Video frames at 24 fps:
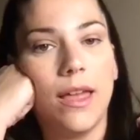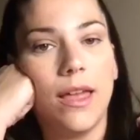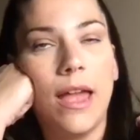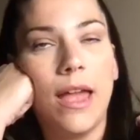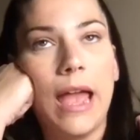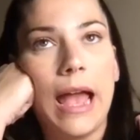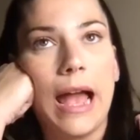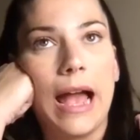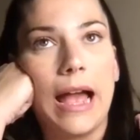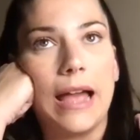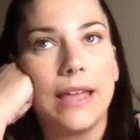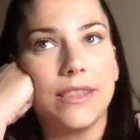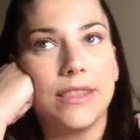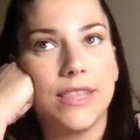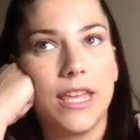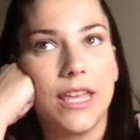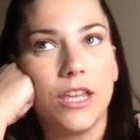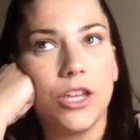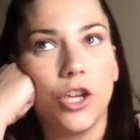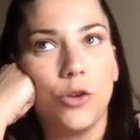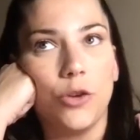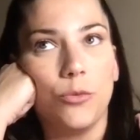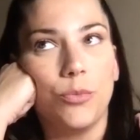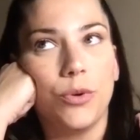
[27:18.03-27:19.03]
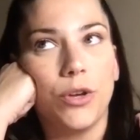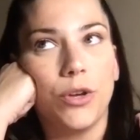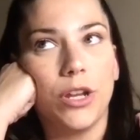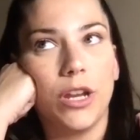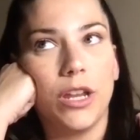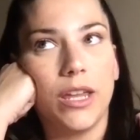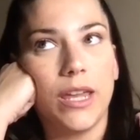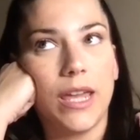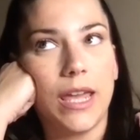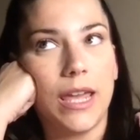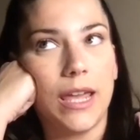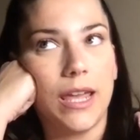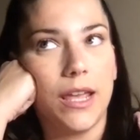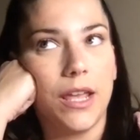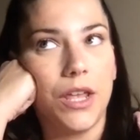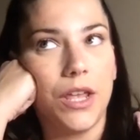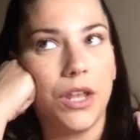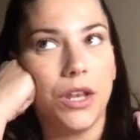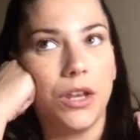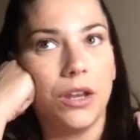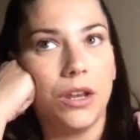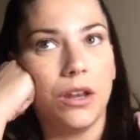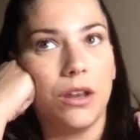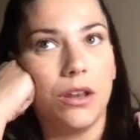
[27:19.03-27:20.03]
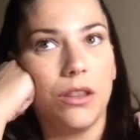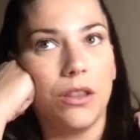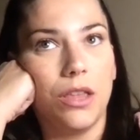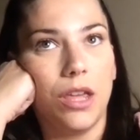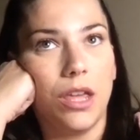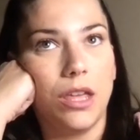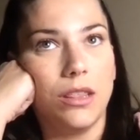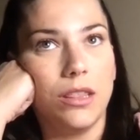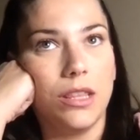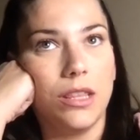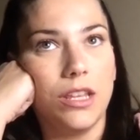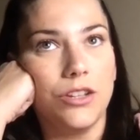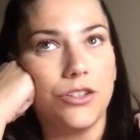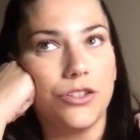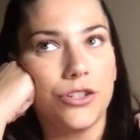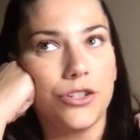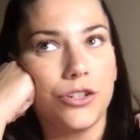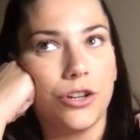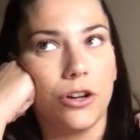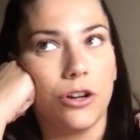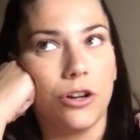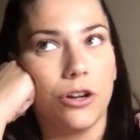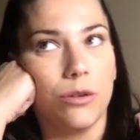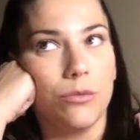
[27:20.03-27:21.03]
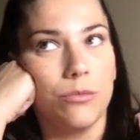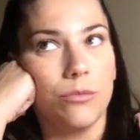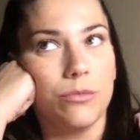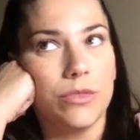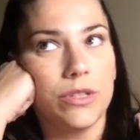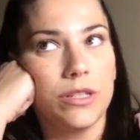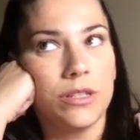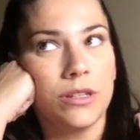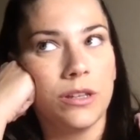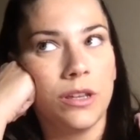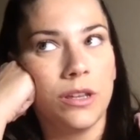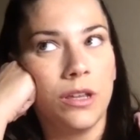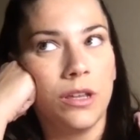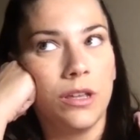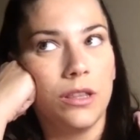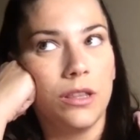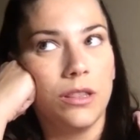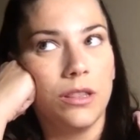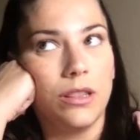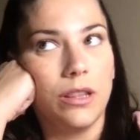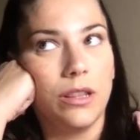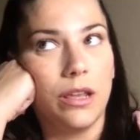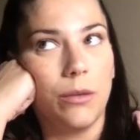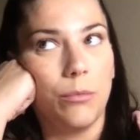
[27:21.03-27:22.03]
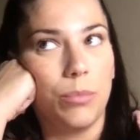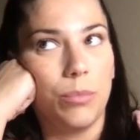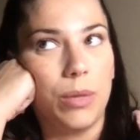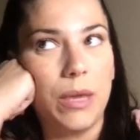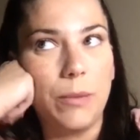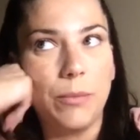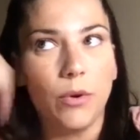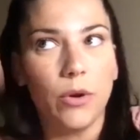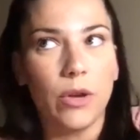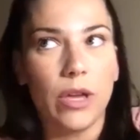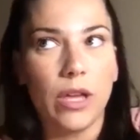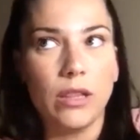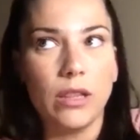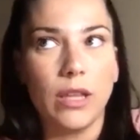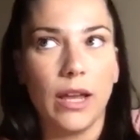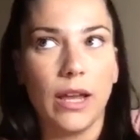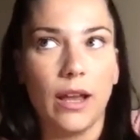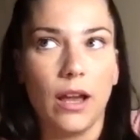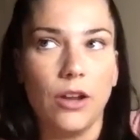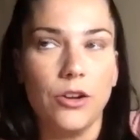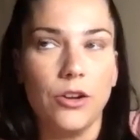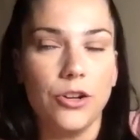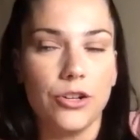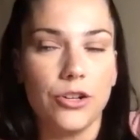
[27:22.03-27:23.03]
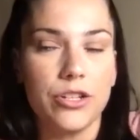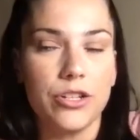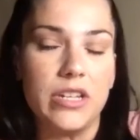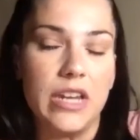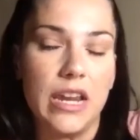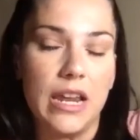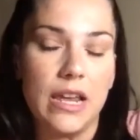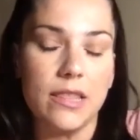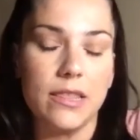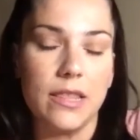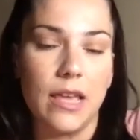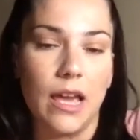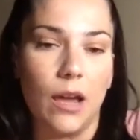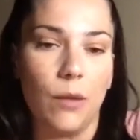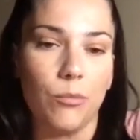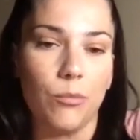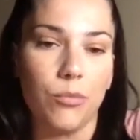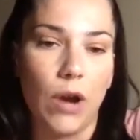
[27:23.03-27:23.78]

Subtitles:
I think you putting it in these terms, people can like understand that.